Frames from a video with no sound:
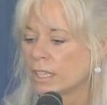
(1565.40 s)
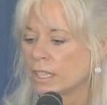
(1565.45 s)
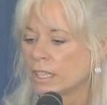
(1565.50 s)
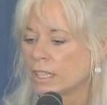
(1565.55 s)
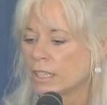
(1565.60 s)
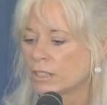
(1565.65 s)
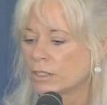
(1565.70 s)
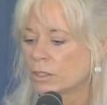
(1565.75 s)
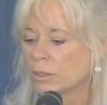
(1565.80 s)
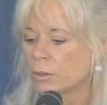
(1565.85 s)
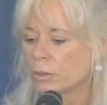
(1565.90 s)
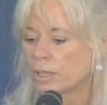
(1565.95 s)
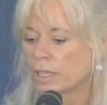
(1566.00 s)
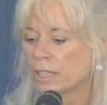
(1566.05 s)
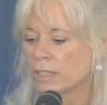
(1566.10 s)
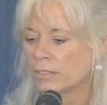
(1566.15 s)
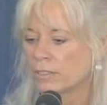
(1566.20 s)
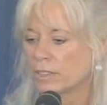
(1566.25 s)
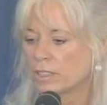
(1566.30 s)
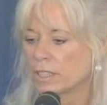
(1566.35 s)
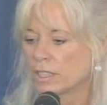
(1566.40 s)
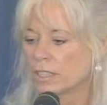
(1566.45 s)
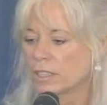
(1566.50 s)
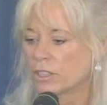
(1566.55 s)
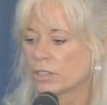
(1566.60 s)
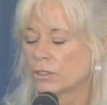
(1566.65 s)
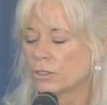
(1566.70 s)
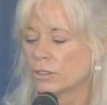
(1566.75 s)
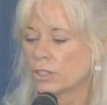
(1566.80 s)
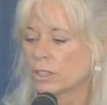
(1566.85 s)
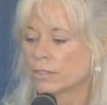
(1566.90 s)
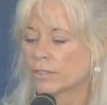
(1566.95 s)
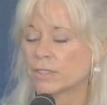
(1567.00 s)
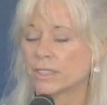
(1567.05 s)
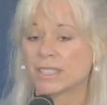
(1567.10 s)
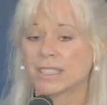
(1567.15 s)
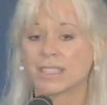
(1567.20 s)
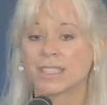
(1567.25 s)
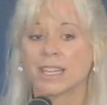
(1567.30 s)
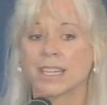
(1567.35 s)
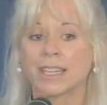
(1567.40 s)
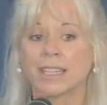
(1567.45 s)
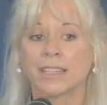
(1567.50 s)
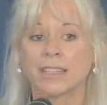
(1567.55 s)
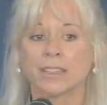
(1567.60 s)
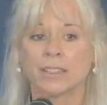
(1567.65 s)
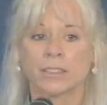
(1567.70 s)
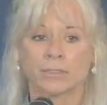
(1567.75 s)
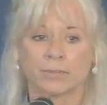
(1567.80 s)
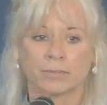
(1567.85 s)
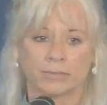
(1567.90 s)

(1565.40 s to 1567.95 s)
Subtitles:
is around this issue of desire.